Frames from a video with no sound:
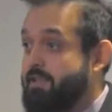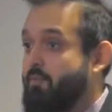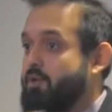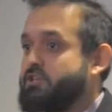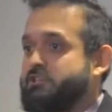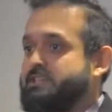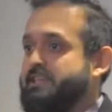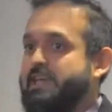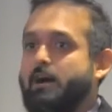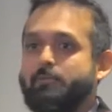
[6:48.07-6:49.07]
they wanted to
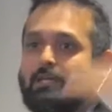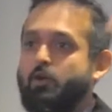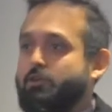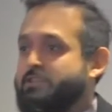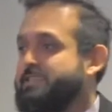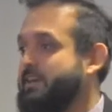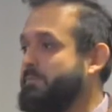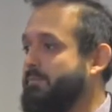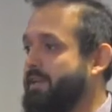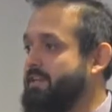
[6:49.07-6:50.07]
see how many orders they
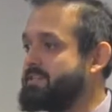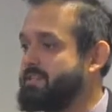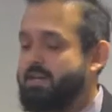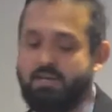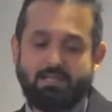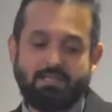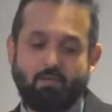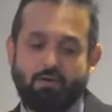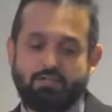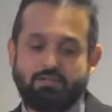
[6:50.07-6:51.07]
have placed. They
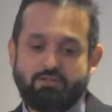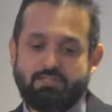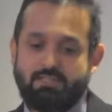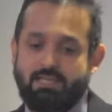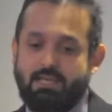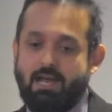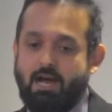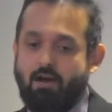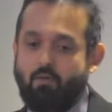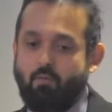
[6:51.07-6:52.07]
wanted to see
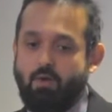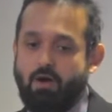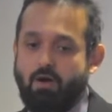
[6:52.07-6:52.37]
how